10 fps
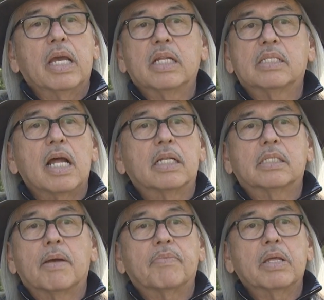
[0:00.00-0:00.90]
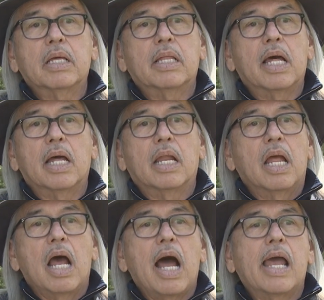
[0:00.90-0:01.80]
It's not something that
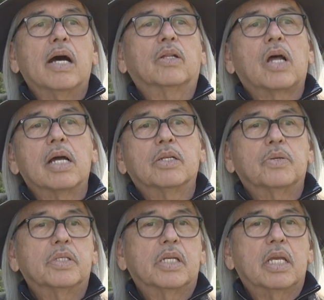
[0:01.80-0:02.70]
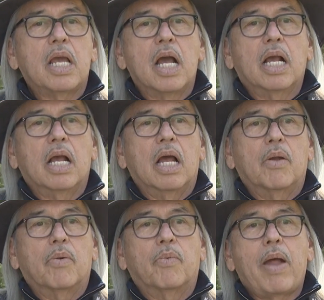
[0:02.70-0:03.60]
I held on to as a young
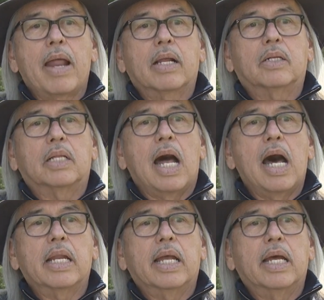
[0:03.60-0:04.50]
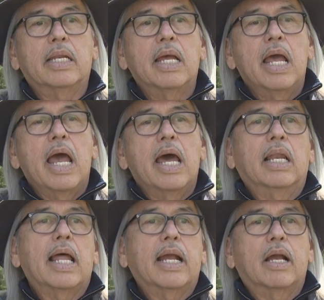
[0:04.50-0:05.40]
radical hothead
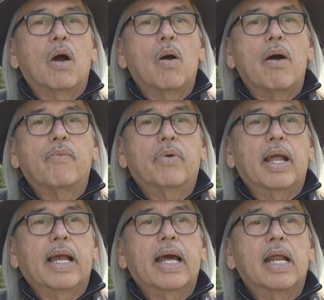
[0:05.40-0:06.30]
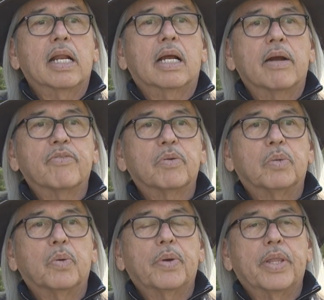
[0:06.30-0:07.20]
and let go of when I got
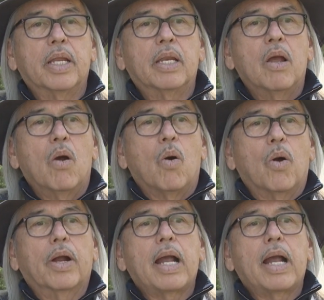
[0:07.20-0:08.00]
uncomfortable with it or